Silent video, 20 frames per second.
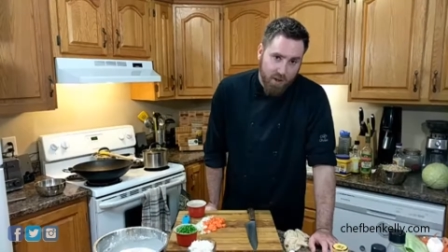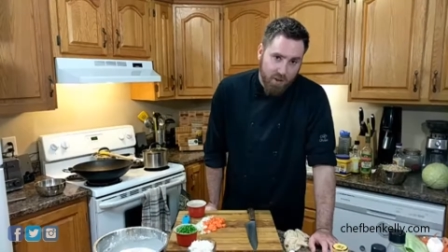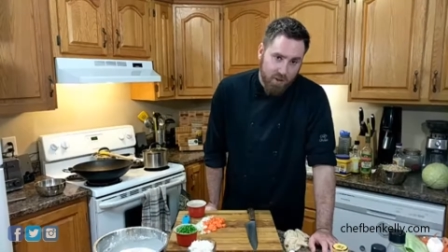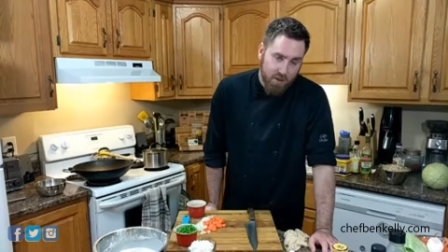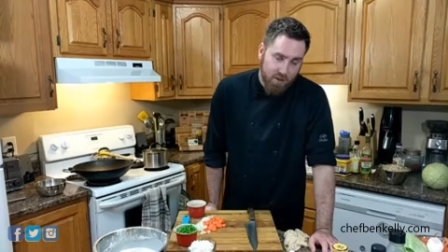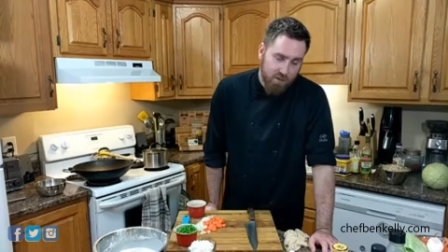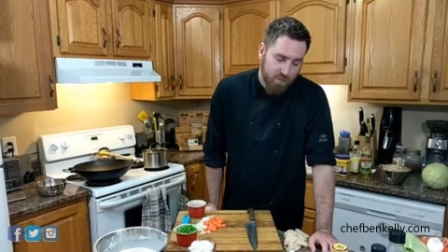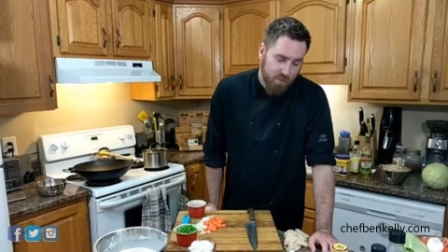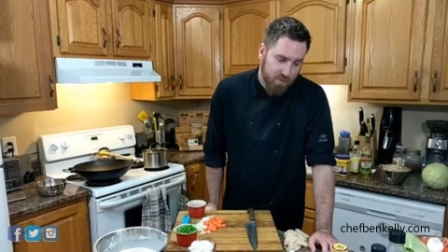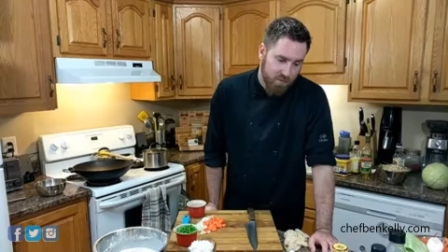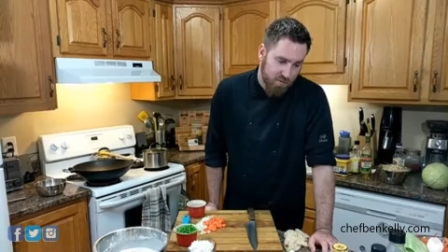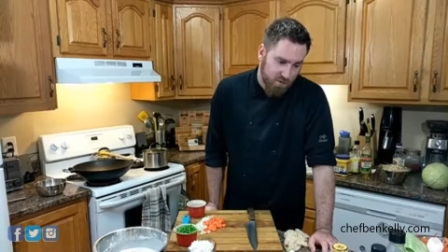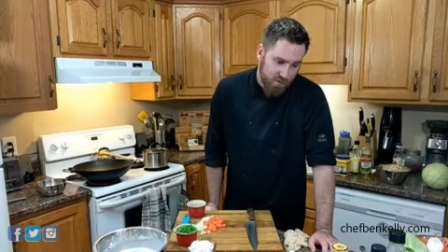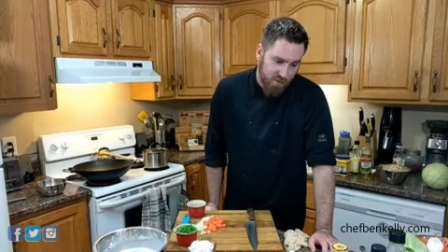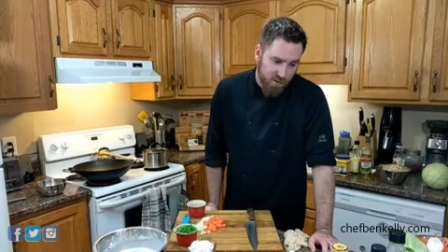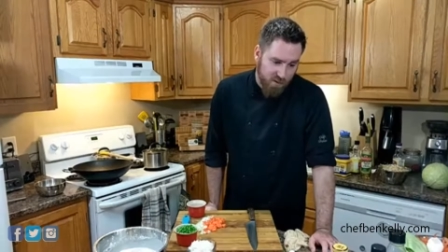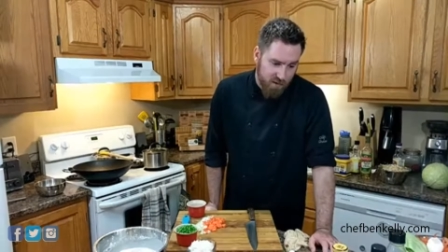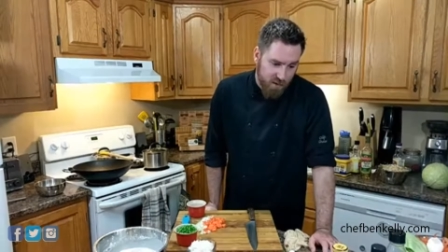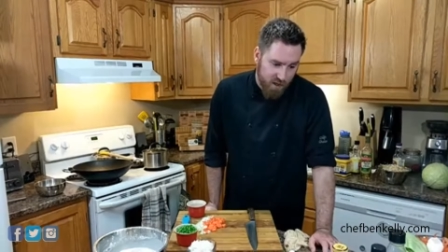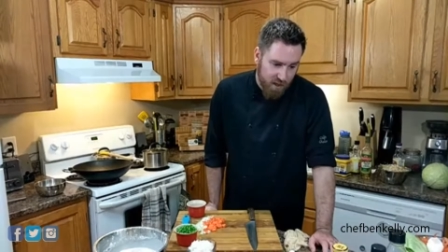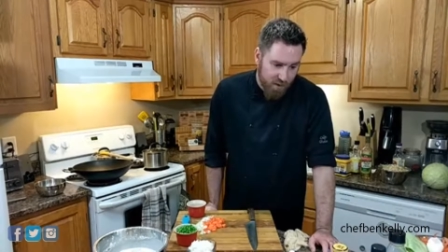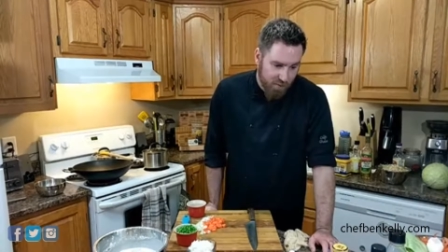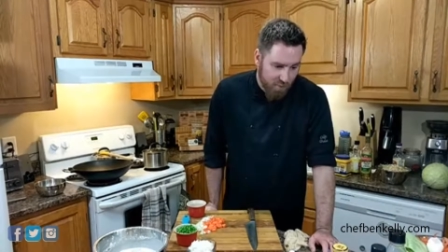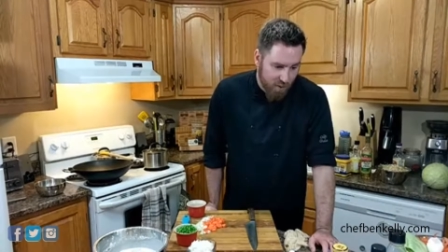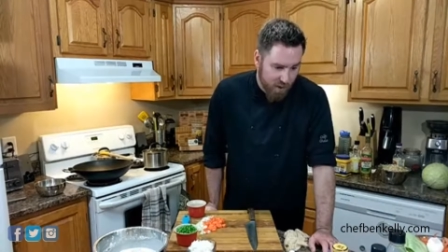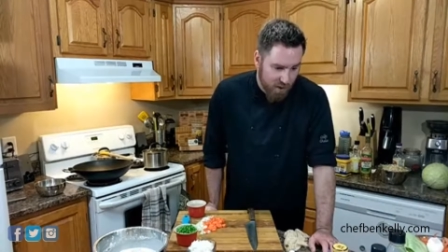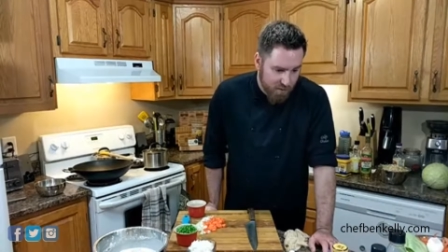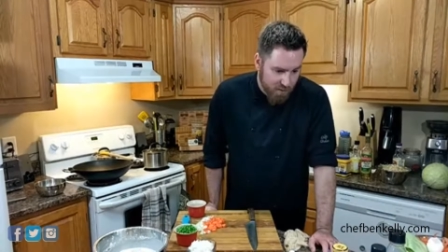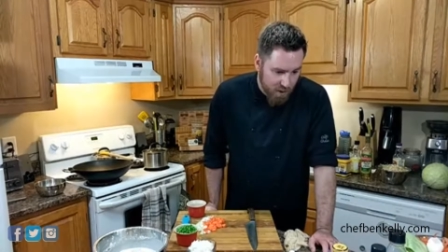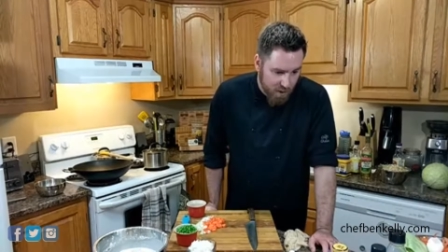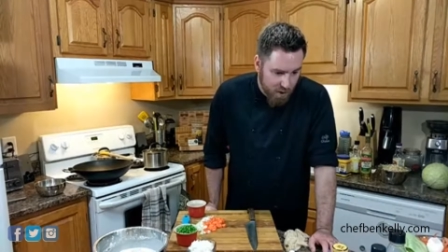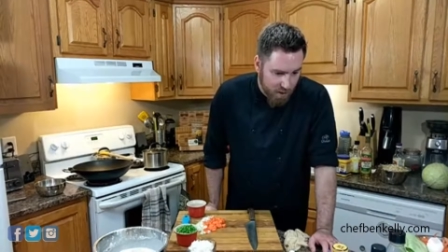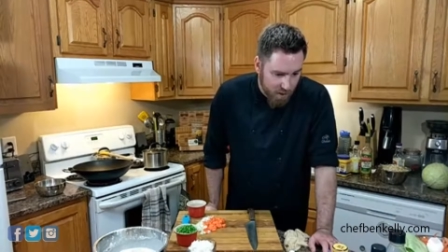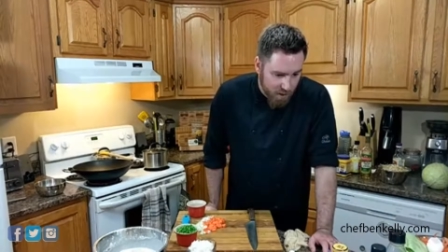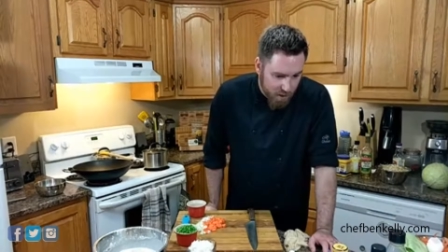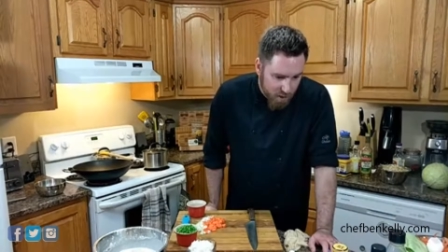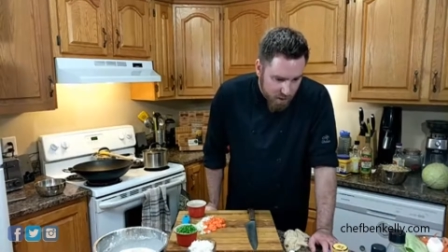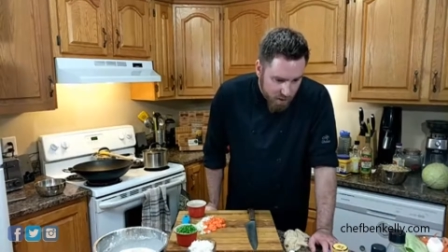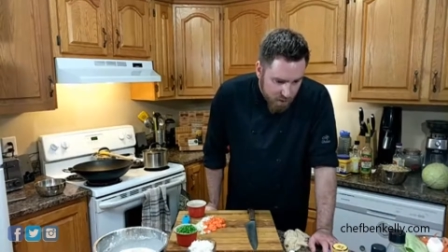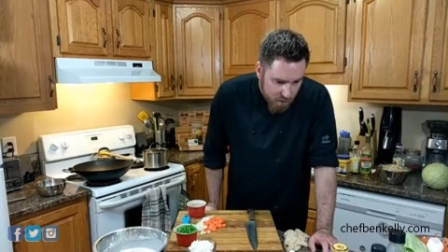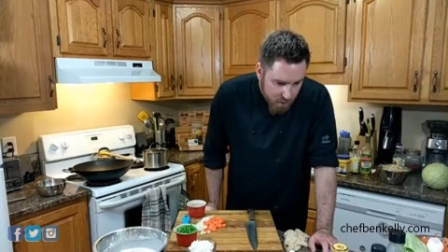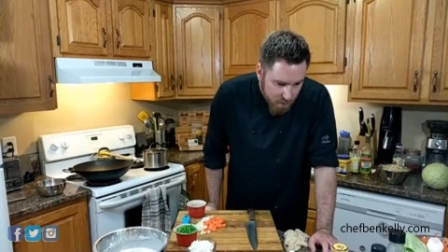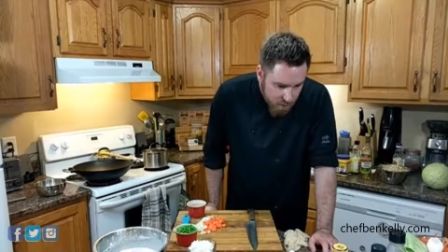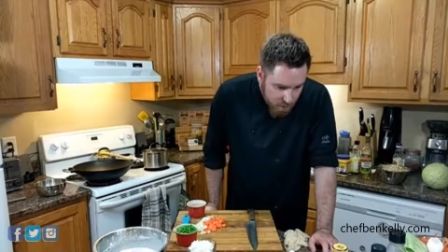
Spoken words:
I just was 15 when I started.